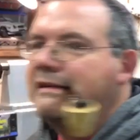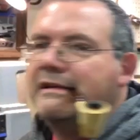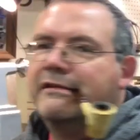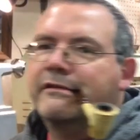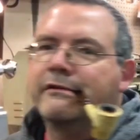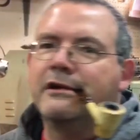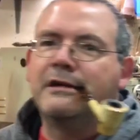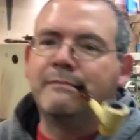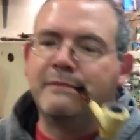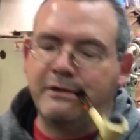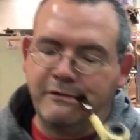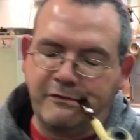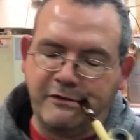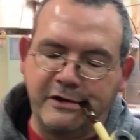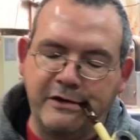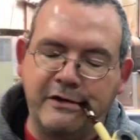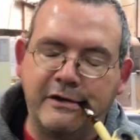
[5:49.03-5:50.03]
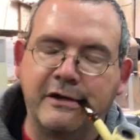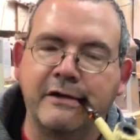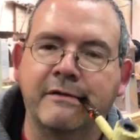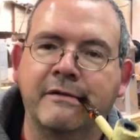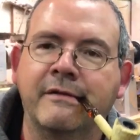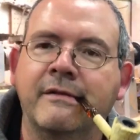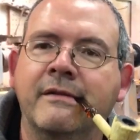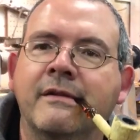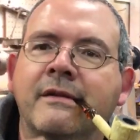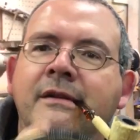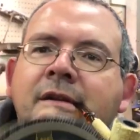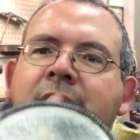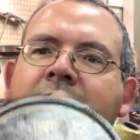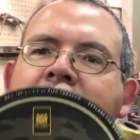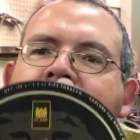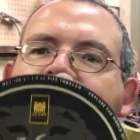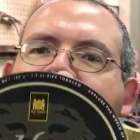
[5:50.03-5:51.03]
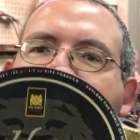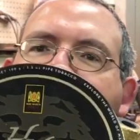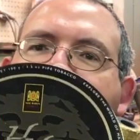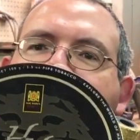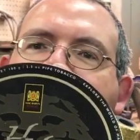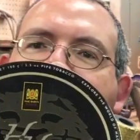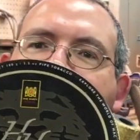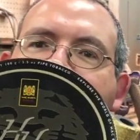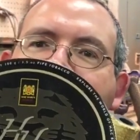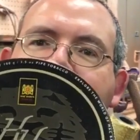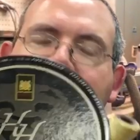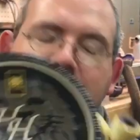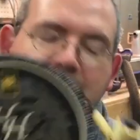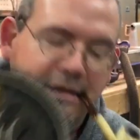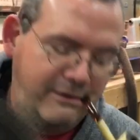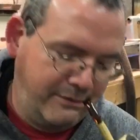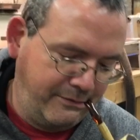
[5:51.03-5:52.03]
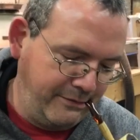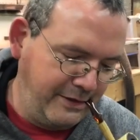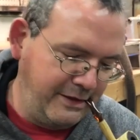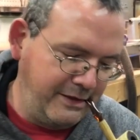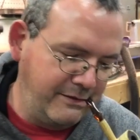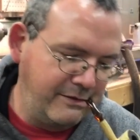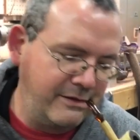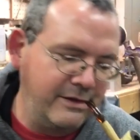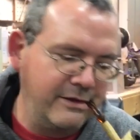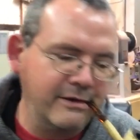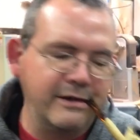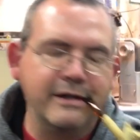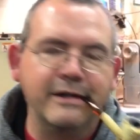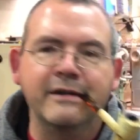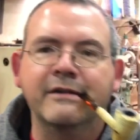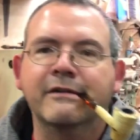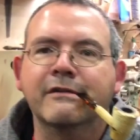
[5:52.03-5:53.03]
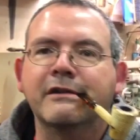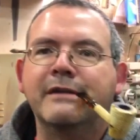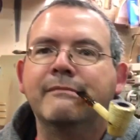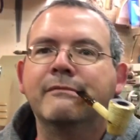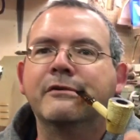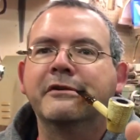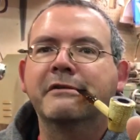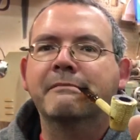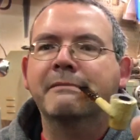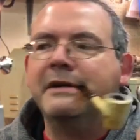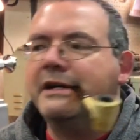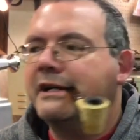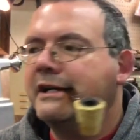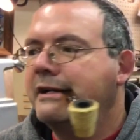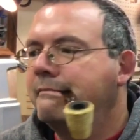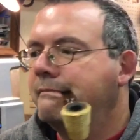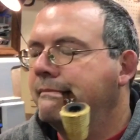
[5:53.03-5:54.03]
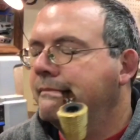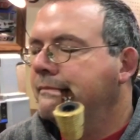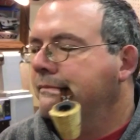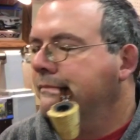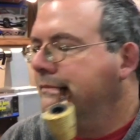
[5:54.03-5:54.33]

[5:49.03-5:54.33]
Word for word: of these are almost gone. HH Vintage Syrian Early Morning Pipe.